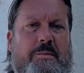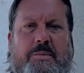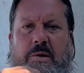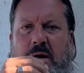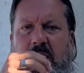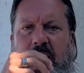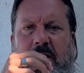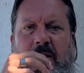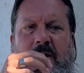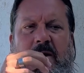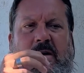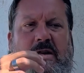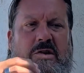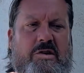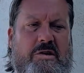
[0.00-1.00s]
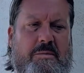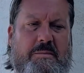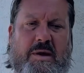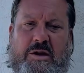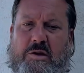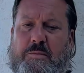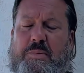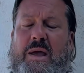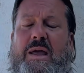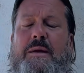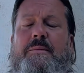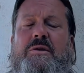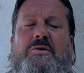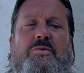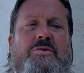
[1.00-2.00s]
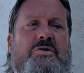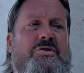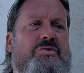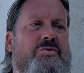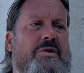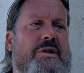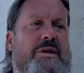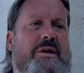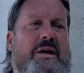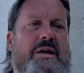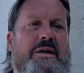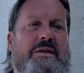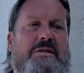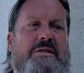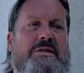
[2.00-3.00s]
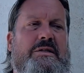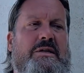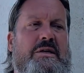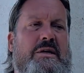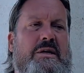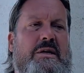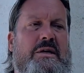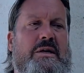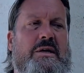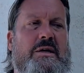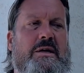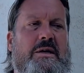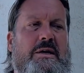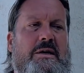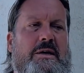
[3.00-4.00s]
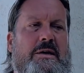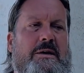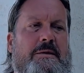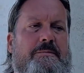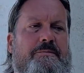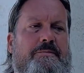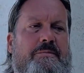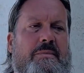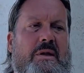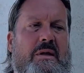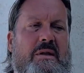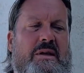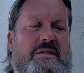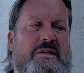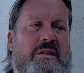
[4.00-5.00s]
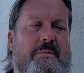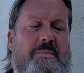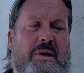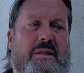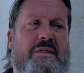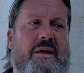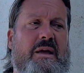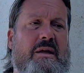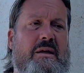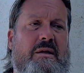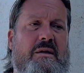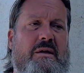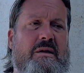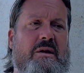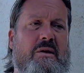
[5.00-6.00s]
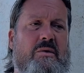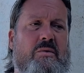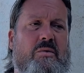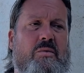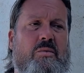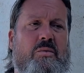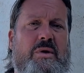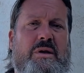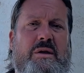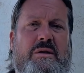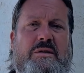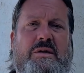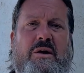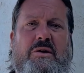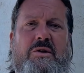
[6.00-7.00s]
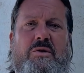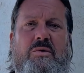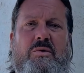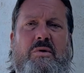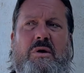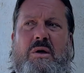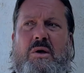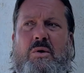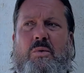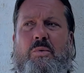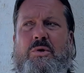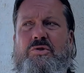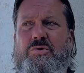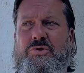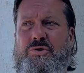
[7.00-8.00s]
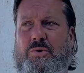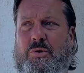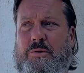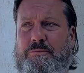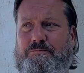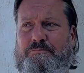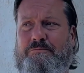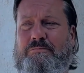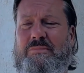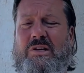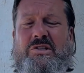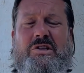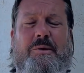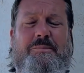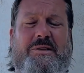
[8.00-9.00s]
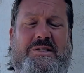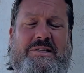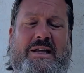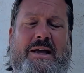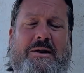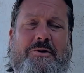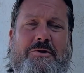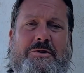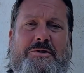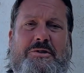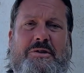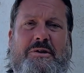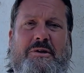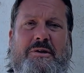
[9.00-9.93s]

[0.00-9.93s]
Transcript: booking. You can make your payments, which is really nice. Um, and like I said, the big thing, you know, we can tell you which resort is up to standards,